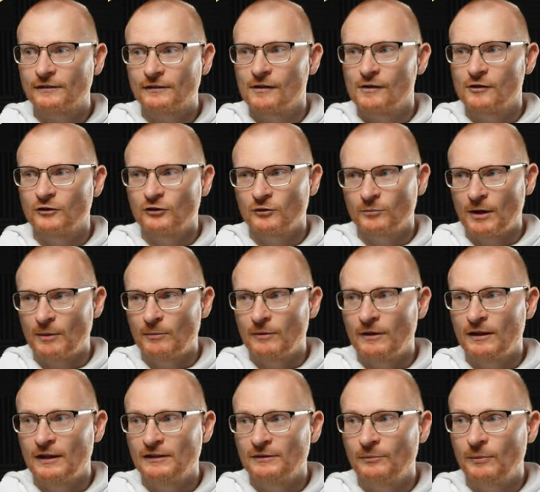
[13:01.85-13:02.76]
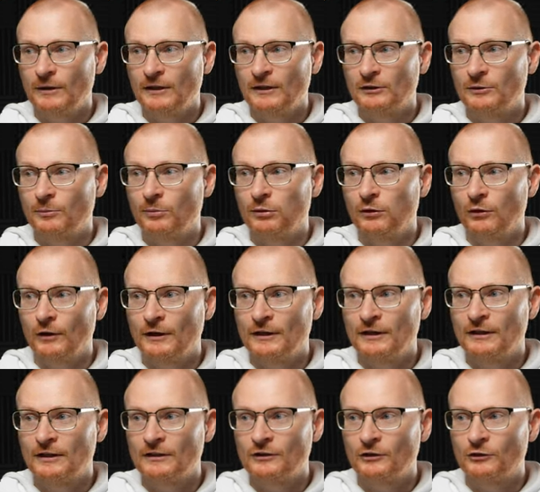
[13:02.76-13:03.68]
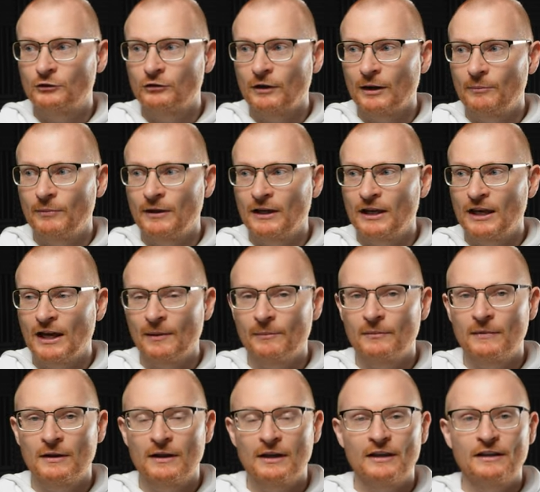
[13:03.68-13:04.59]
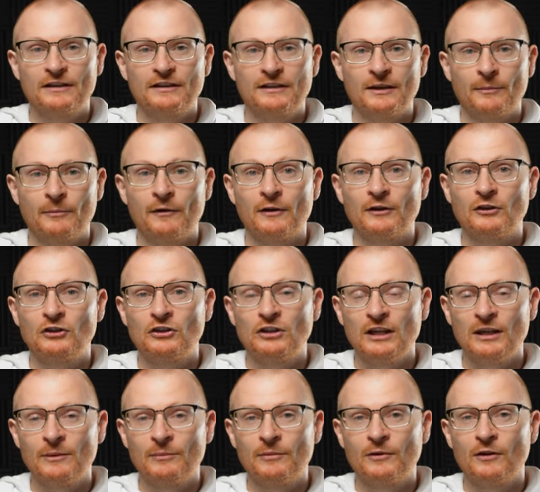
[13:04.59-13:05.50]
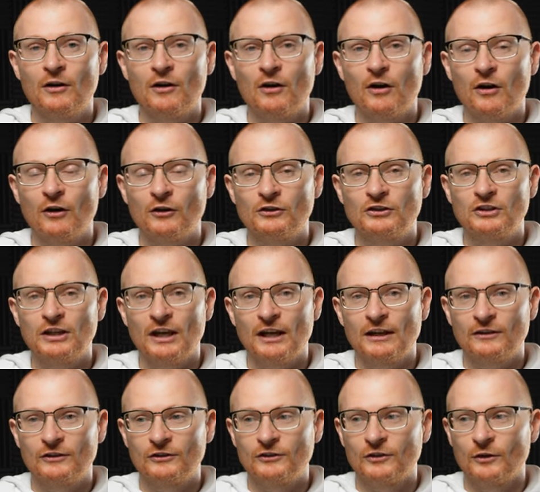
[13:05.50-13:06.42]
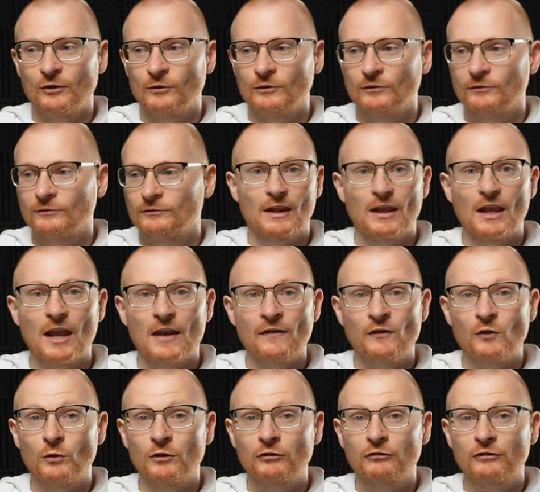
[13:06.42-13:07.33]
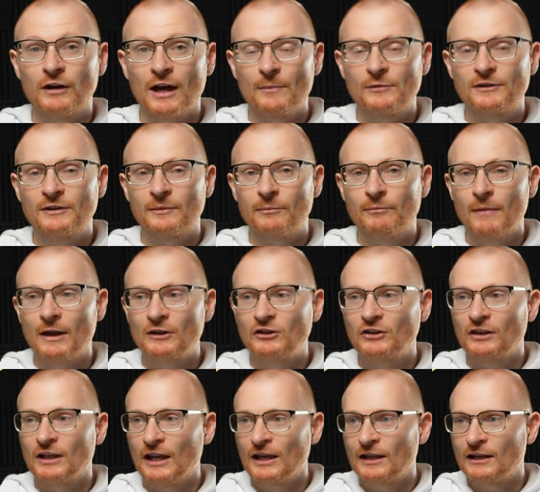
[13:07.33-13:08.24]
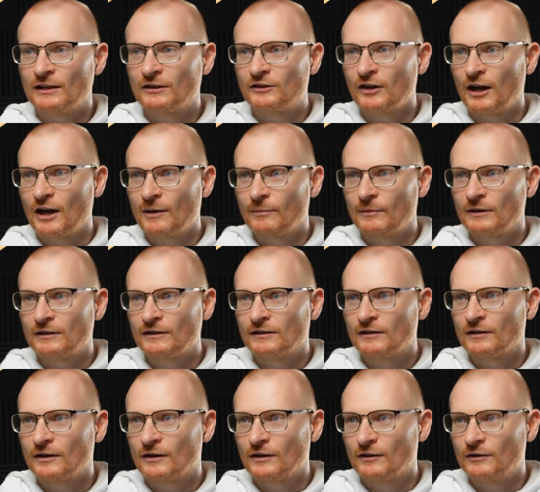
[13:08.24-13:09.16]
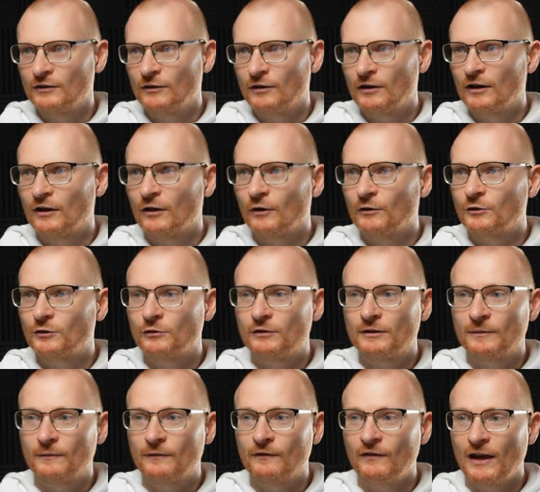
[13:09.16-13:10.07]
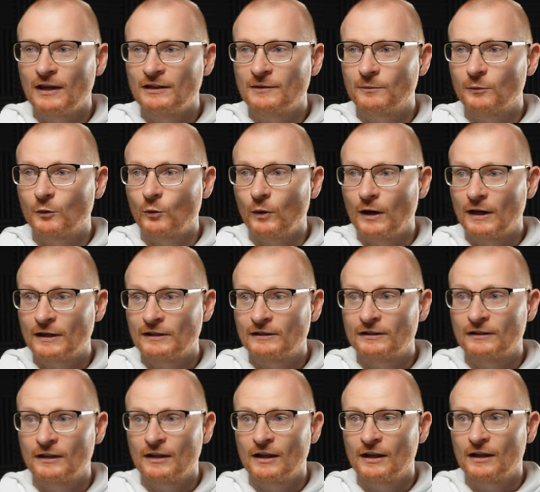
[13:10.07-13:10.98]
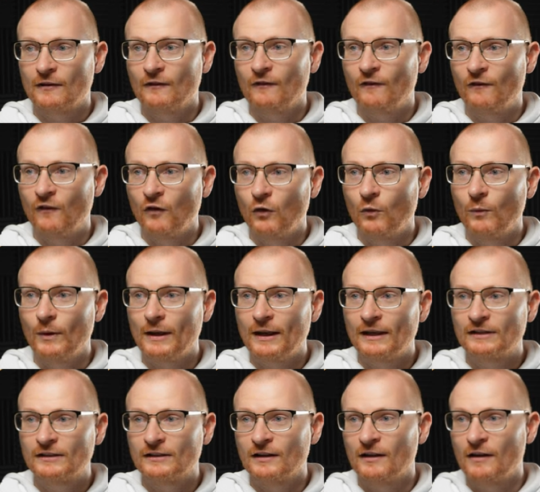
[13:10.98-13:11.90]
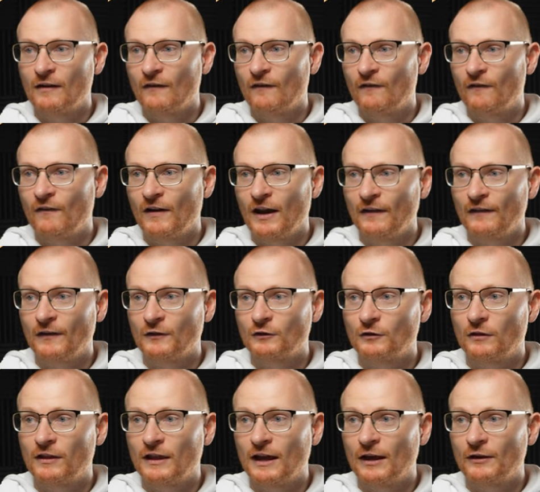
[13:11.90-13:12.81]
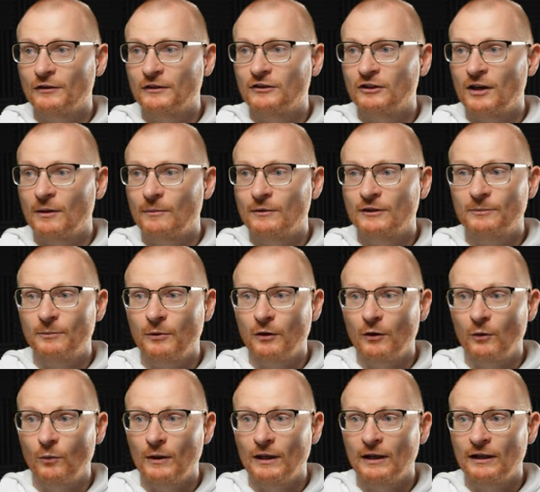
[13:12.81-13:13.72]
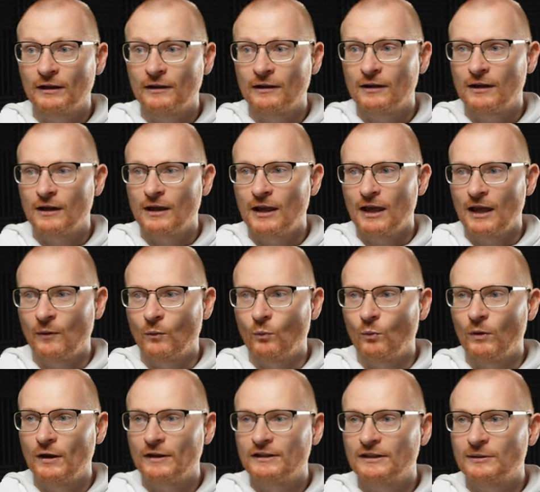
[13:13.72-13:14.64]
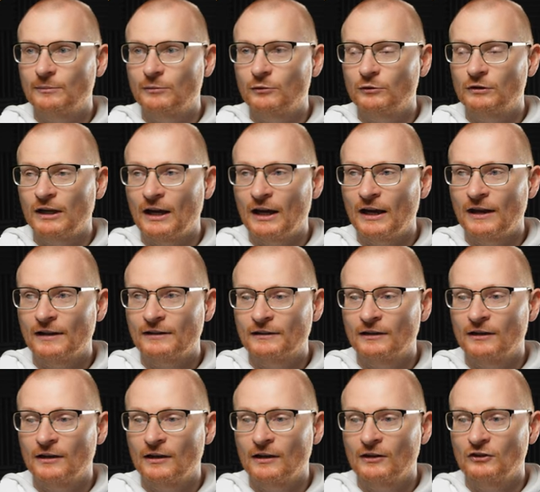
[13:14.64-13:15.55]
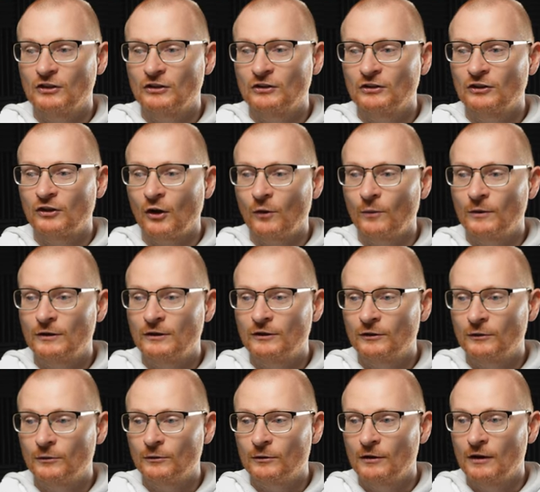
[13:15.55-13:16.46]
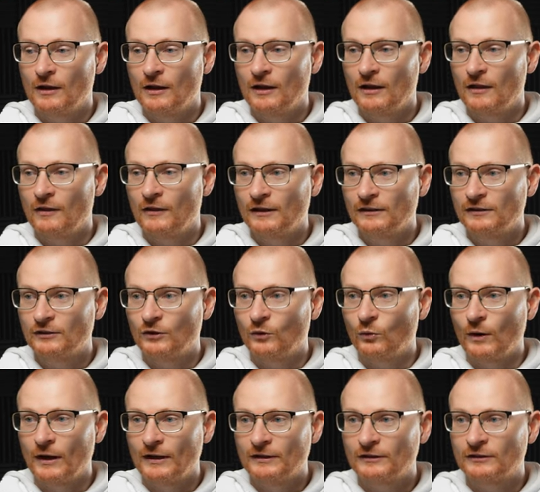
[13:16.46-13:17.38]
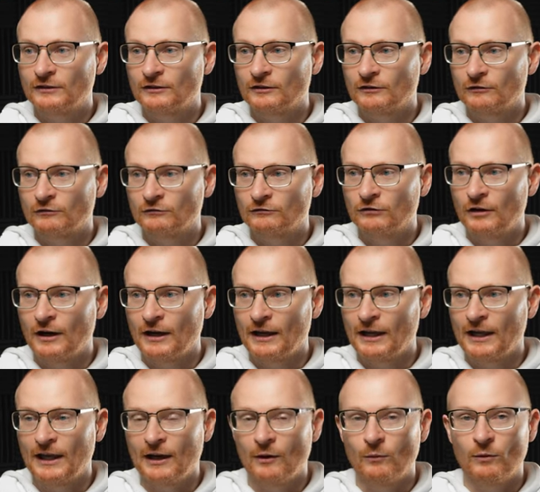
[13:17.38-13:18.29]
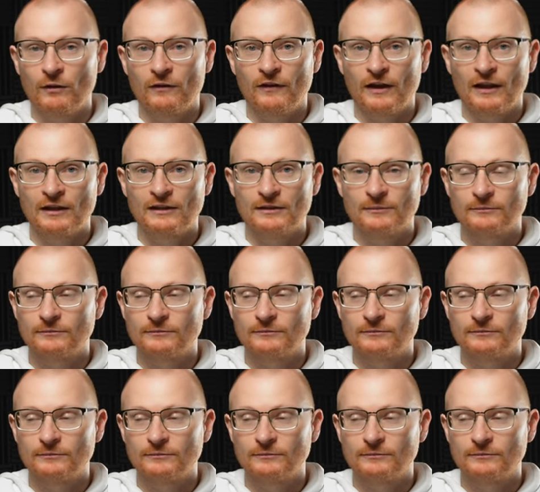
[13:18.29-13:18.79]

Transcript: So maybe these have been deployed to try and pick up some cheap on chain sol. If you want to grab some Magic Eden diamonds, you can go and do some Phantom quests, four weeks, 500,000 diamonds per week, and one simple task just go and do these quests right here with Phantom.